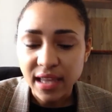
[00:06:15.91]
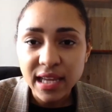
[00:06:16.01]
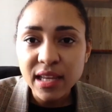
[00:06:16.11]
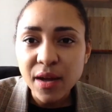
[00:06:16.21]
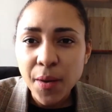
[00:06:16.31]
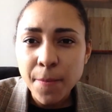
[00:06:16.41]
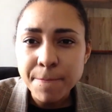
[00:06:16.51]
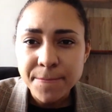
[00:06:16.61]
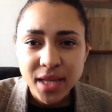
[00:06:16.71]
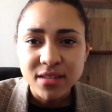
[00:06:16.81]

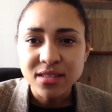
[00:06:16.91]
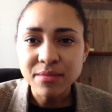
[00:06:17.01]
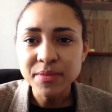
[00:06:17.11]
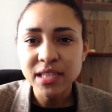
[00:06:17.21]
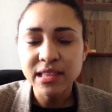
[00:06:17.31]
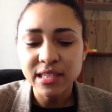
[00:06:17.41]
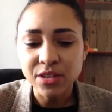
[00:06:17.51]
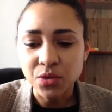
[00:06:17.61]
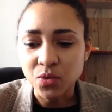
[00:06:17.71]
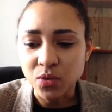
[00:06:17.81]
idiom, something
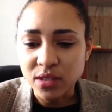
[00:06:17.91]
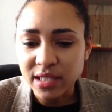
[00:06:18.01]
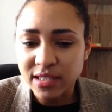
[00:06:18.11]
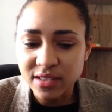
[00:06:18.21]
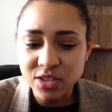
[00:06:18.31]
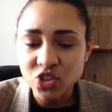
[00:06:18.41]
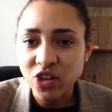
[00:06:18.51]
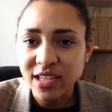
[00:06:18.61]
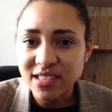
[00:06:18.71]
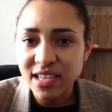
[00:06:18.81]
that doesn't
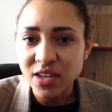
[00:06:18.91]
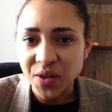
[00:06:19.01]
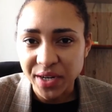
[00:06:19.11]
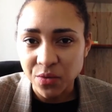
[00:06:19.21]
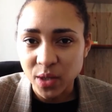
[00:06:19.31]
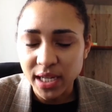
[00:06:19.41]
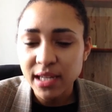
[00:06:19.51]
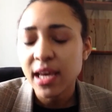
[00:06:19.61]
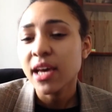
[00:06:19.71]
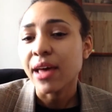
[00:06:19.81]
translate quite
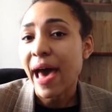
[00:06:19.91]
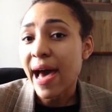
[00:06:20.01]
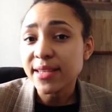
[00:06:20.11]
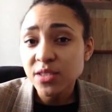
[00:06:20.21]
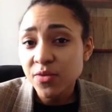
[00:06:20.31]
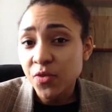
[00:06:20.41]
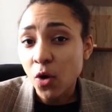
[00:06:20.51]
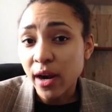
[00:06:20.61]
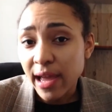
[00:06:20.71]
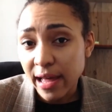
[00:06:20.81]
right, ask
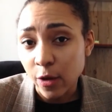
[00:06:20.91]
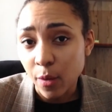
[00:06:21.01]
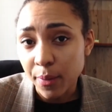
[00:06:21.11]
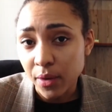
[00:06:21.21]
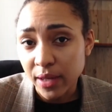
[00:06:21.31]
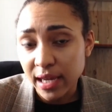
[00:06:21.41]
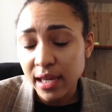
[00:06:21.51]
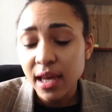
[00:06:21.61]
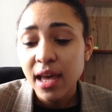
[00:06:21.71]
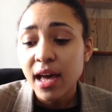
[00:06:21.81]
for help,
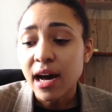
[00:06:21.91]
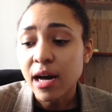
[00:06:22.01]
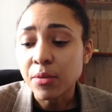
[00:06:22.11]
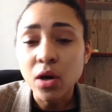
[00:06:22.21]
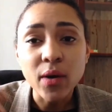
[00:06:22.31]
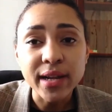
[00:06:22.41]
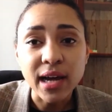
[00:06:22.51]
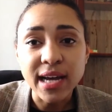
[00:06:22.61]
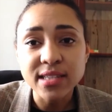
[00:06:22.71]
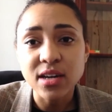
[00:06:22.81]
okay? Go on
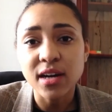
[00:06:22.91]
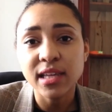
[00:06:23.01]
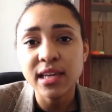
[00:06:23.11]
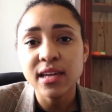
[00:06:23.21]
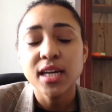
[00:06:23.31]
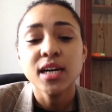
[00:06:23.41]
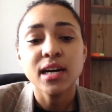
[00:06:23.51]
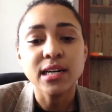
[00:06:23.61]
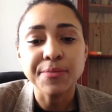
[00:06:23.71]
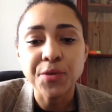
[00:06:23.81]
italki.
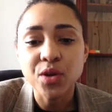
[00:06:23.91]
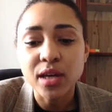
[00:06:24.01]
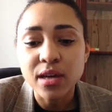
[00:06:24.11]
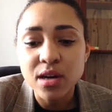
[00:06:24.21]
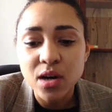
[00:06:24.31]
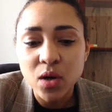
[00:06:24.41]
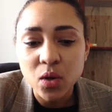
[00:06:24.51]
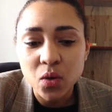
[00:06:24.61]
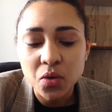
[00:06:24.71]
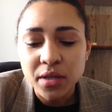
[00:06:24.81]
You can
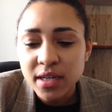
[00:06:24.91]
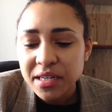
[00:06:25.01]
go,